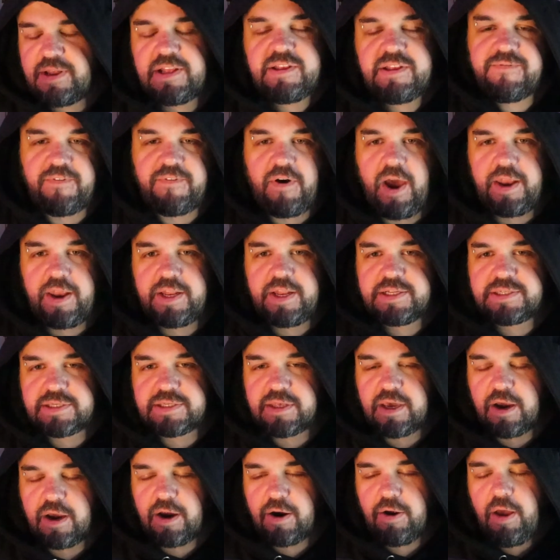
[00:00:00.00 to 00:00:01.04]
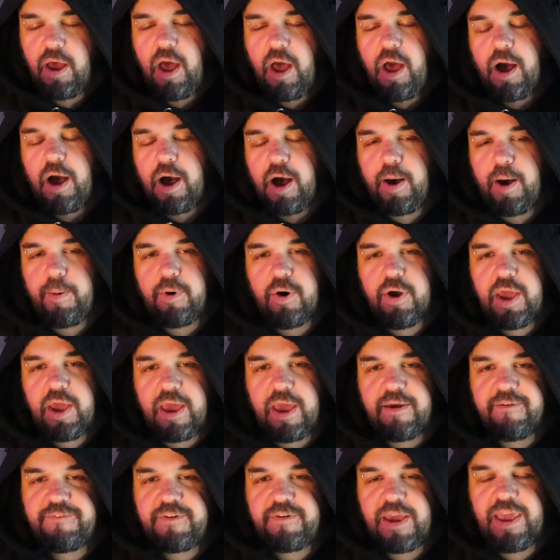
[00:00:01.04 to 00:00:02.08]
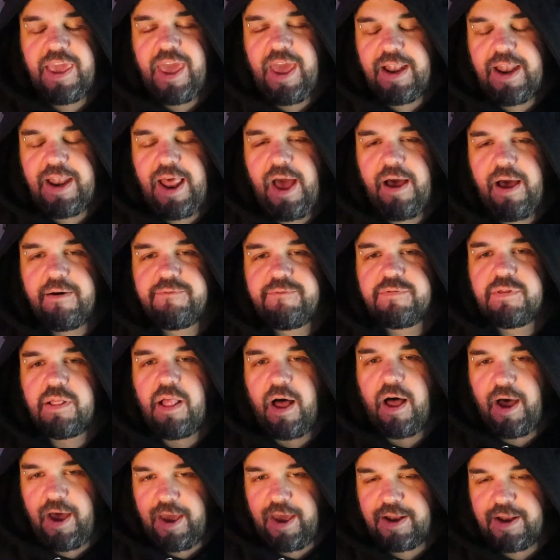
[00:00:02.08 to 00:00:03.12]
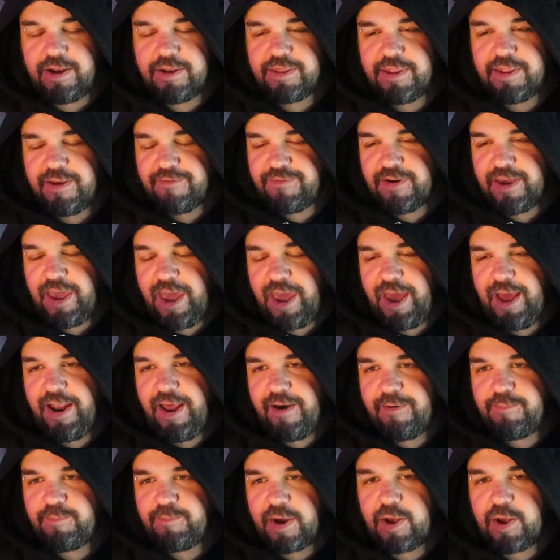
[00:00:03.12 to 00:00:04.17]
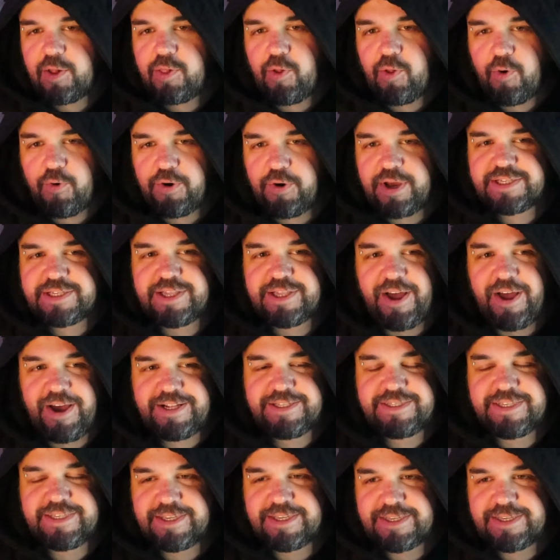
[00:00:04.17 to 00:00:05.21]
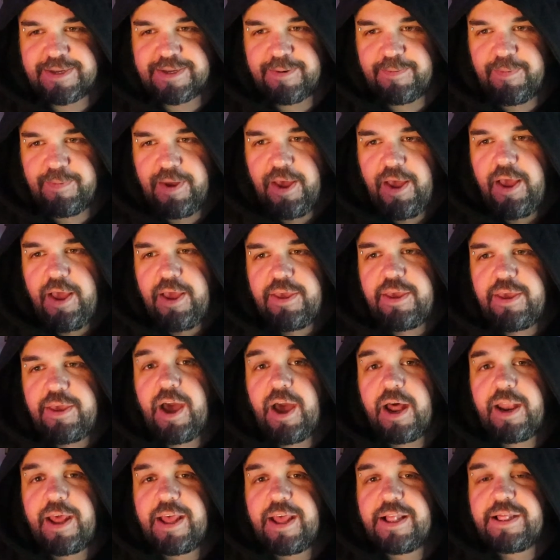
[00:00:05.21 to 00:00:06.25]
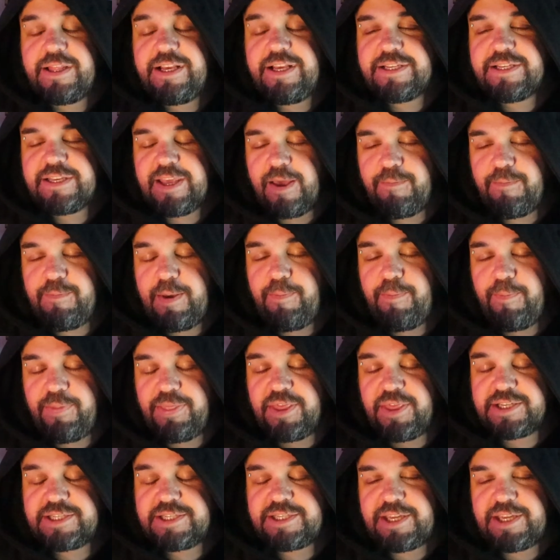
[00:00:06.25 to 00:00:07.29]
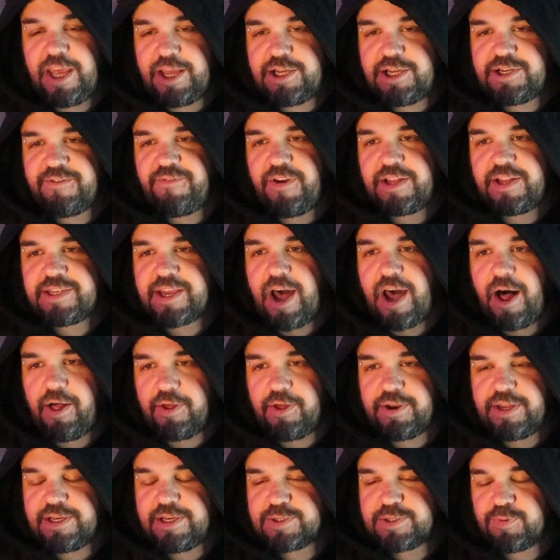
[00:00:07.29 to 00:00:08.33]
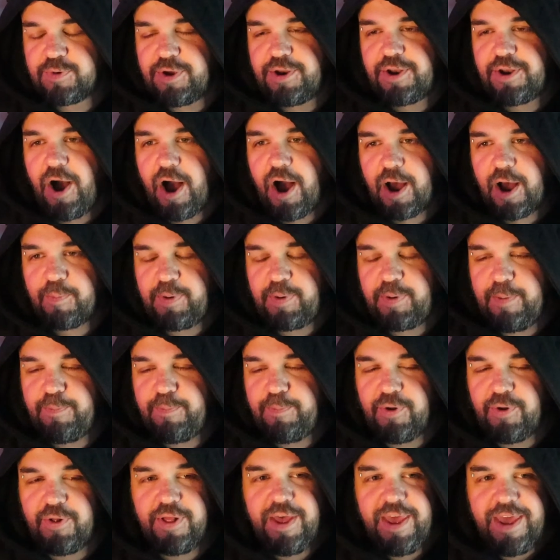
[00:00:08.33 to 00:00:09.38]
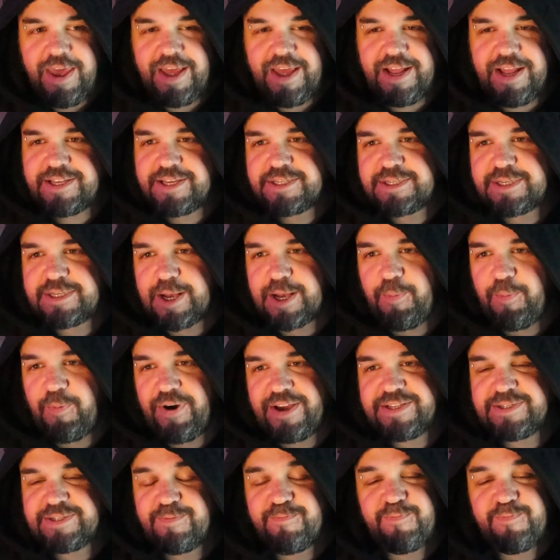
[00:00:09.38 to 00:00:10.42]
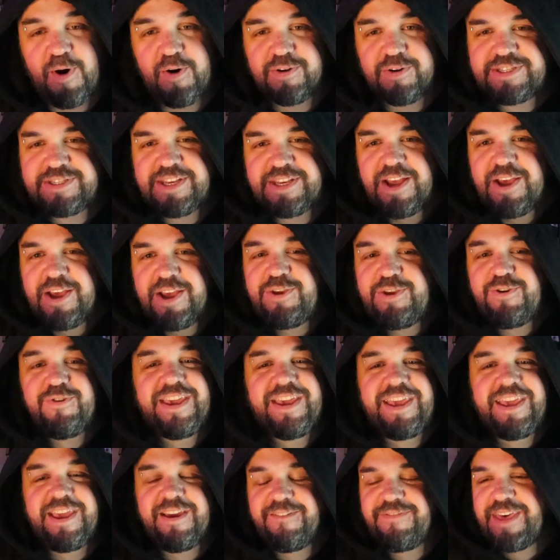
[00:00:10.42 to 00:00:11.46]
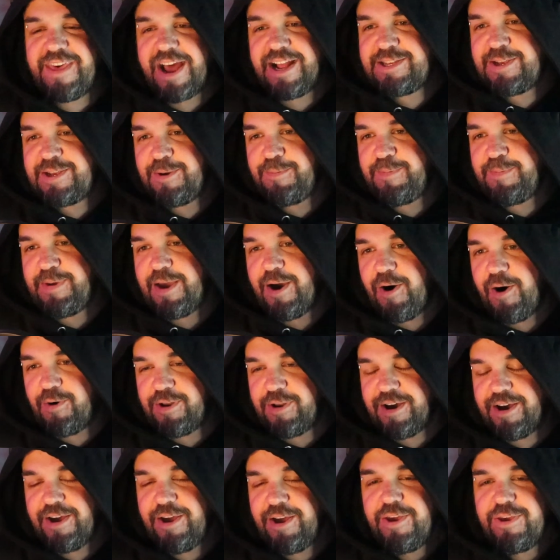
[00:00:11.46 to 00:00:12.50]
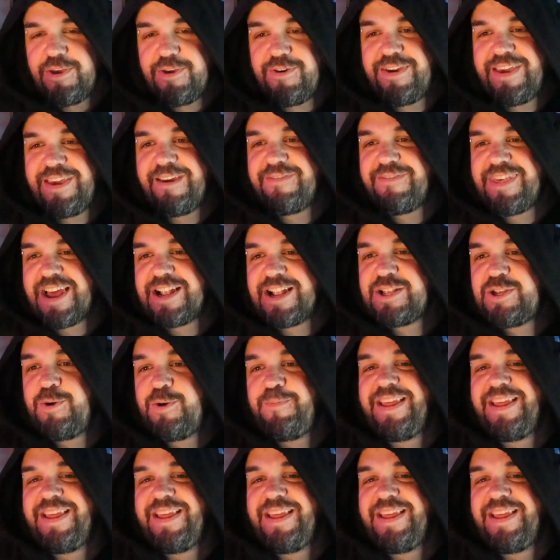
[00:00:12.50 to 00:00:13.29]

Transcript: it's fine, it's there. Um, okay, if I can't have line, if I can't have my glorious line system, you gotta at least give me the staged fatalities where you oh. knock people into subways and boats. You give that to me, Oda. You give that to